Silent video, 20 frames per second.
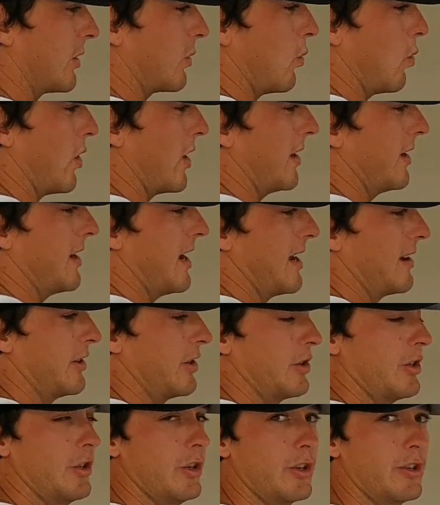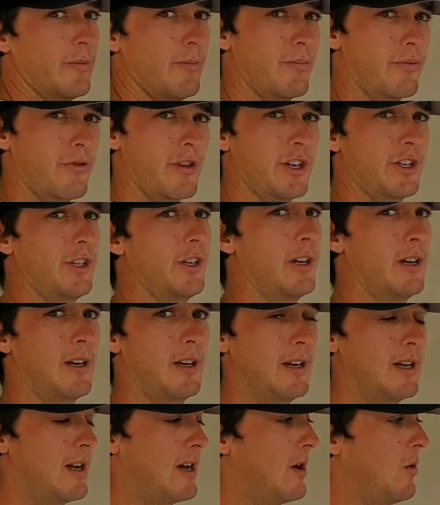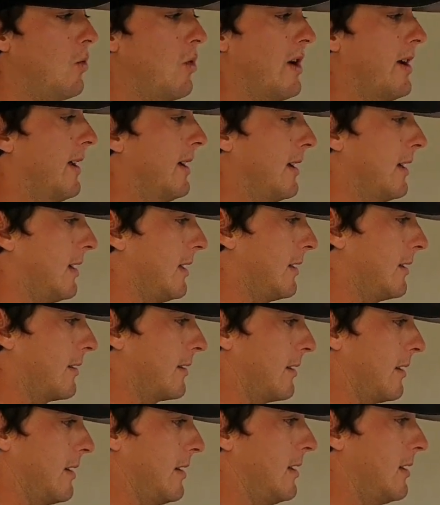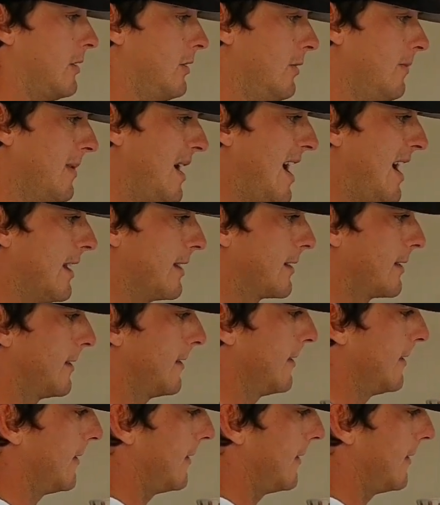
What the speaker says: wind has a certain pressure when it hits your mast,